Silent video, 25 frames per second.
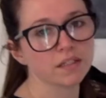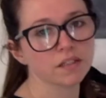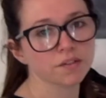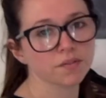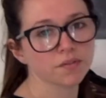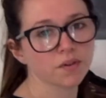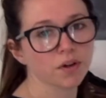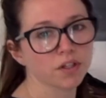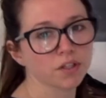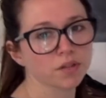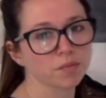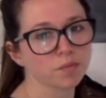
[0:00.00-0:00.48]

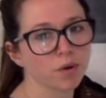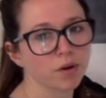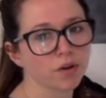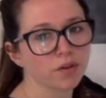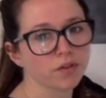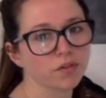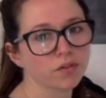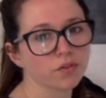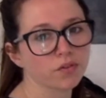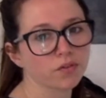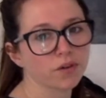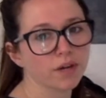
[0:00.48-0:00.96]
divided by
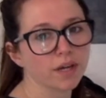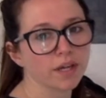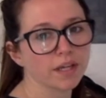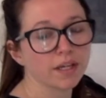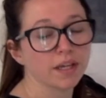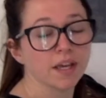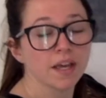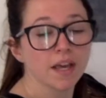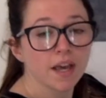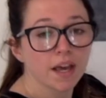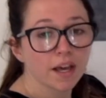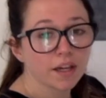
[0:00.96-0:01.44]
3,
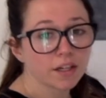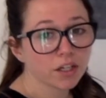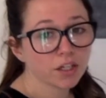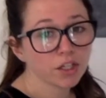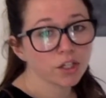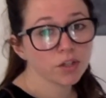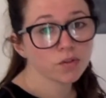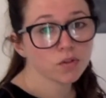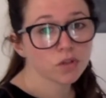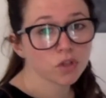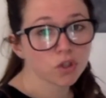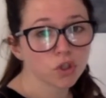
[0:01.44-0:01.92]
and
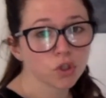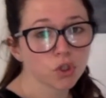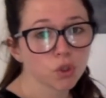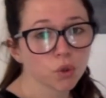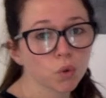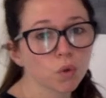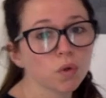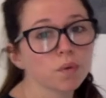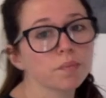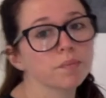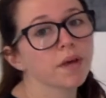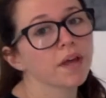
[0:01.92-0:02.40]
I used the
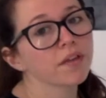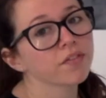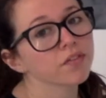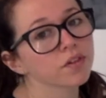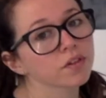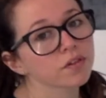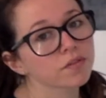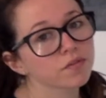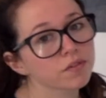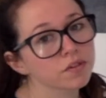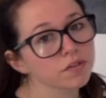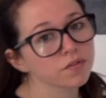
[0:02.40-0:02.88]
short
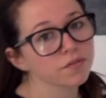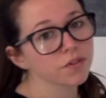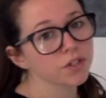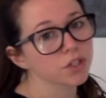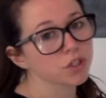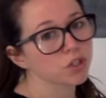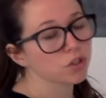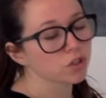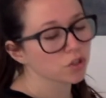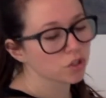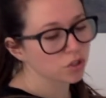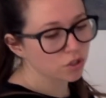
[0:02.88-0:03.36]
method of
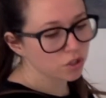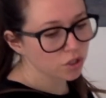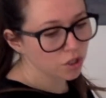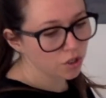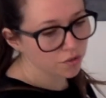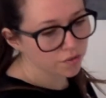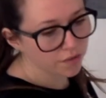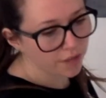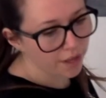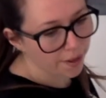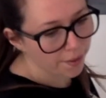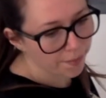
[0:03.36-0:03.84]
division to
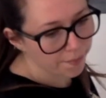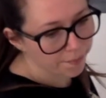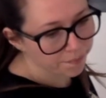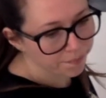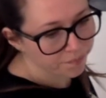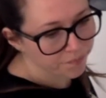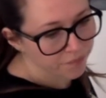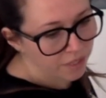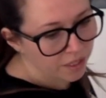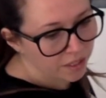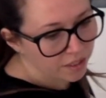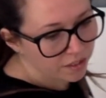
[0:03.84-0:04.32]
do that.
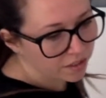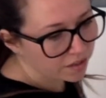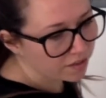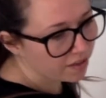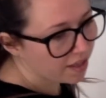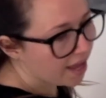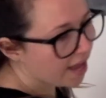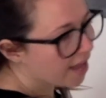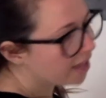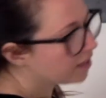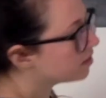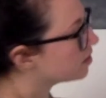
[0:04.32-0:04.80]
Now the
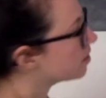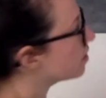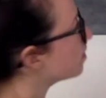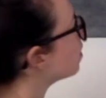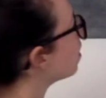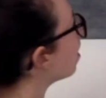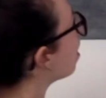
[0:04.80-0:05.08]
answer that